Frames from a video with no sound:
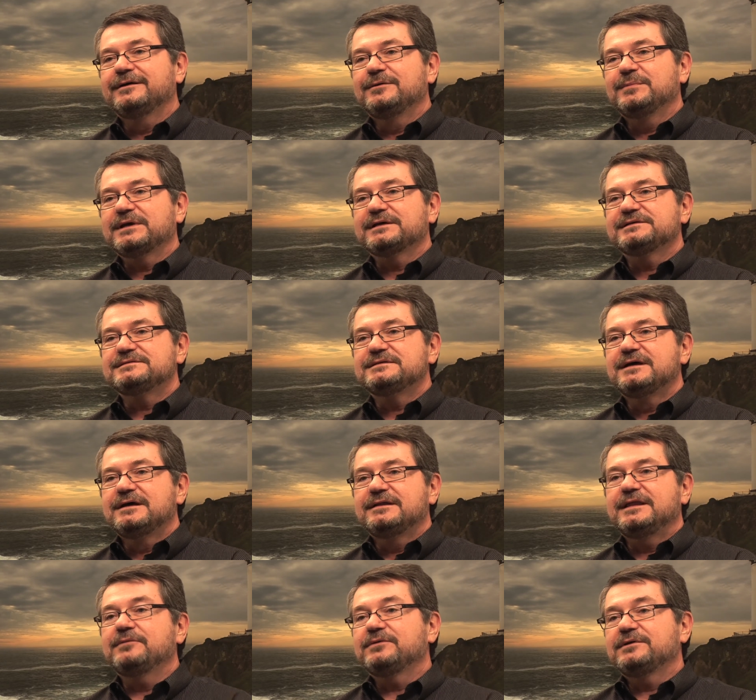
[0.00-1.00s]
because
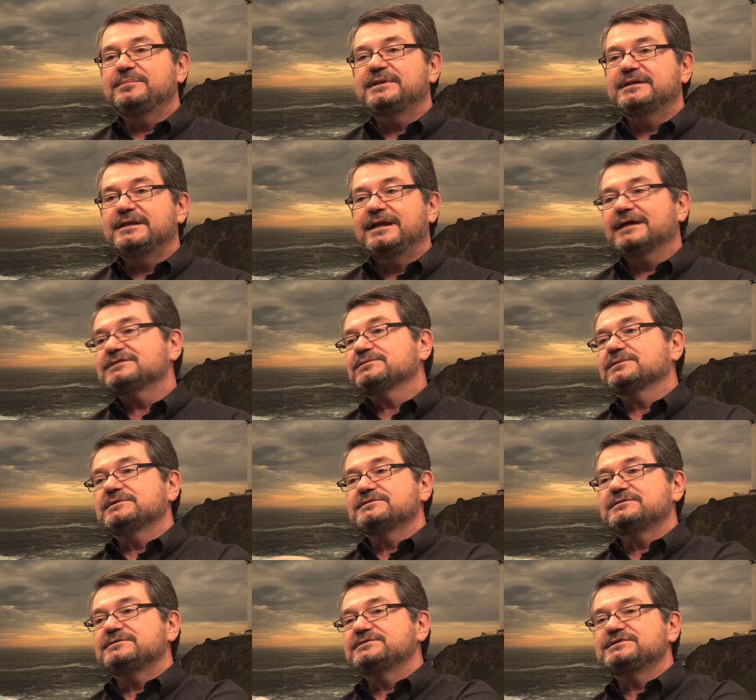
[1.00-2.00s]
they want to be the next
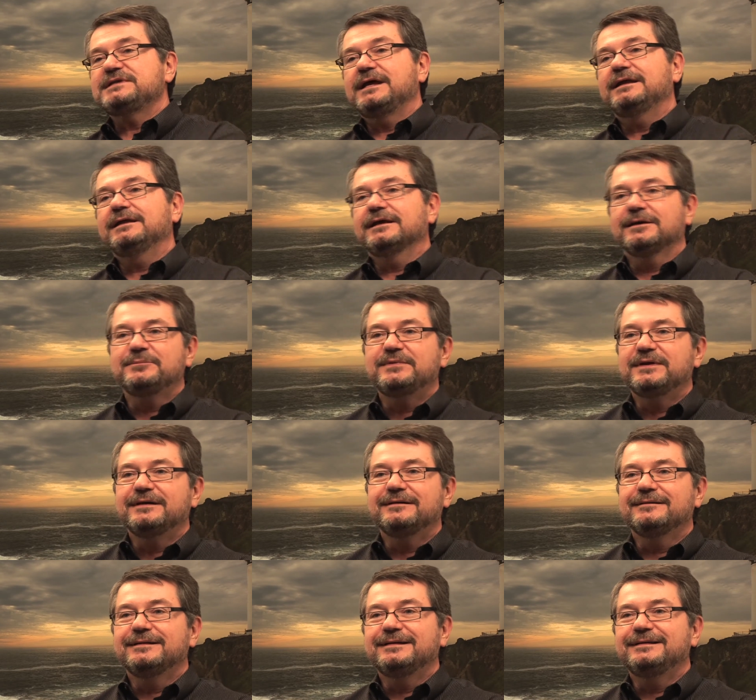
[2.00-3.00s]
ones that are standing up
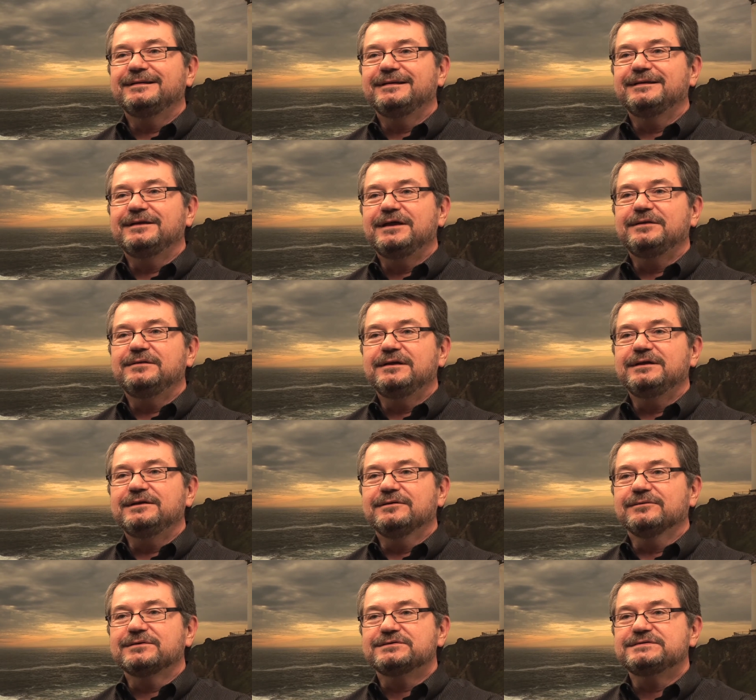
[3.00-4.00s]
there, and, and, and you
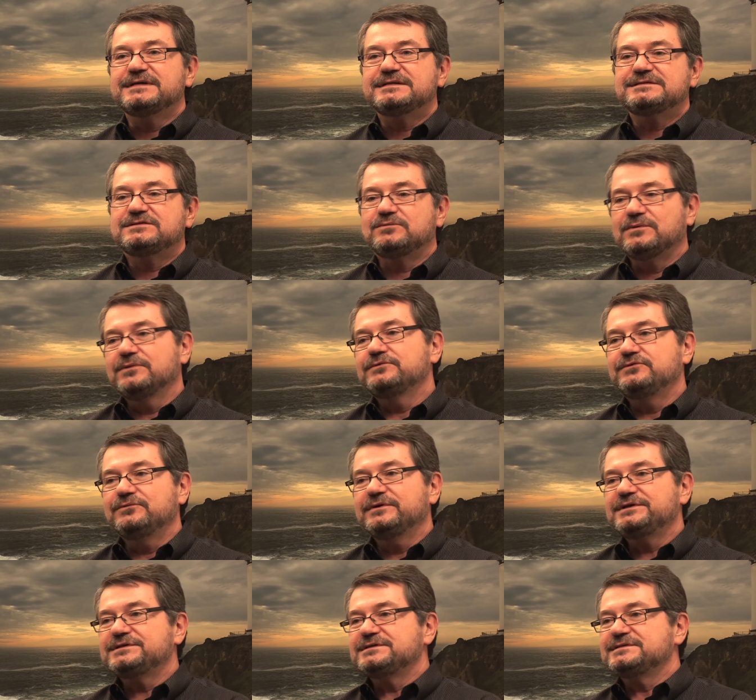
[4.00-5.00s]
know, because that's the road to
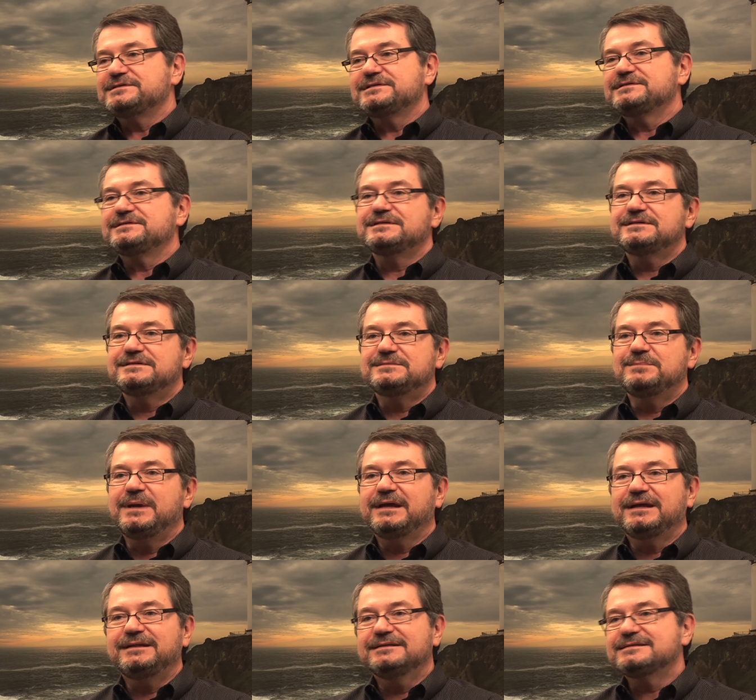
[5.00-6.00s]
riches, is, is
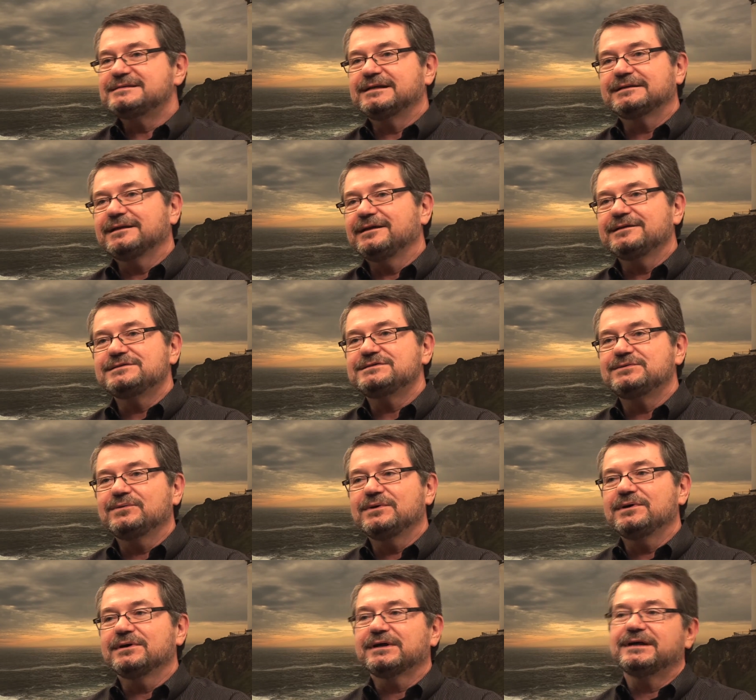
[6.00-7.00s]
making this technology
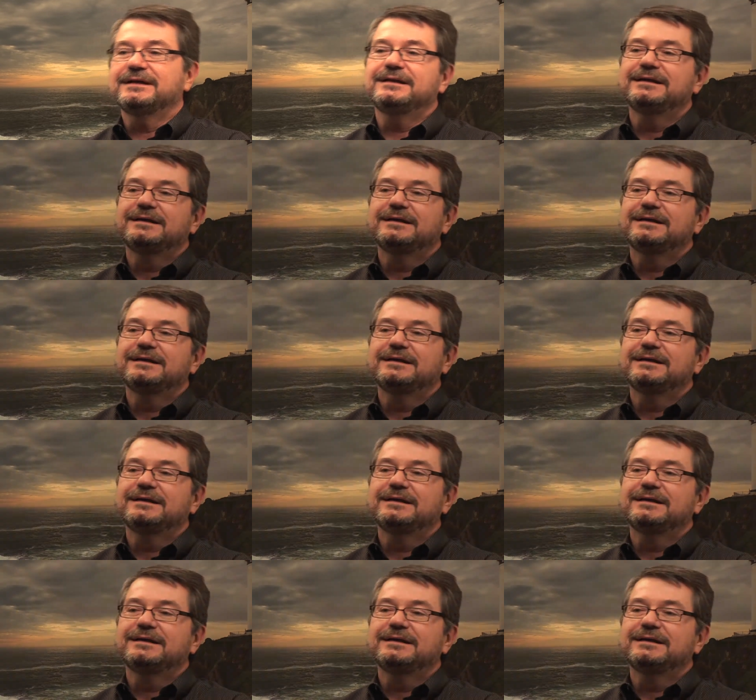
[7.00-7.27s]
work.